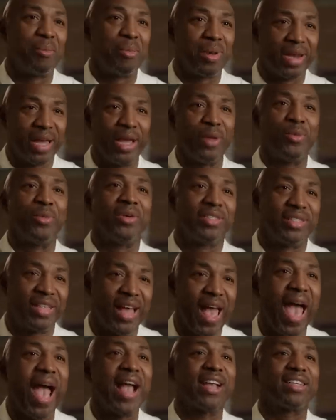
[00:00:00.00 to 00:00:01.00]
the plan was
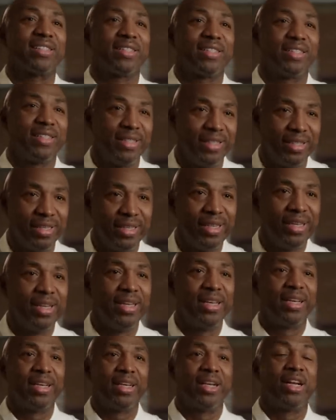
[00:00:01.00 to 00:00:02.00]
to actually
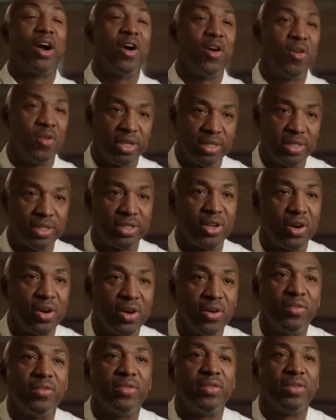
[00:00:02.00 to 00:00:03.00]
go and
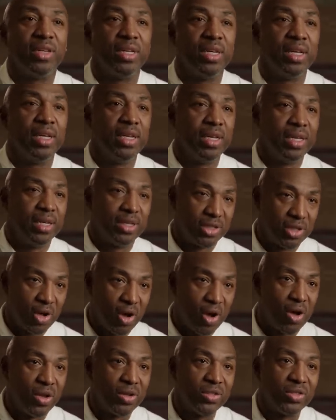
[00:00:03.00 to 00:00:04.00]
serve
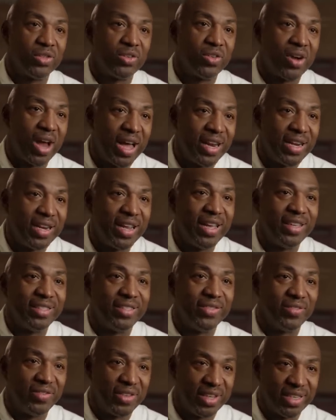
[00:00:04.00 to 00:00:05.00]
talls, grandes, and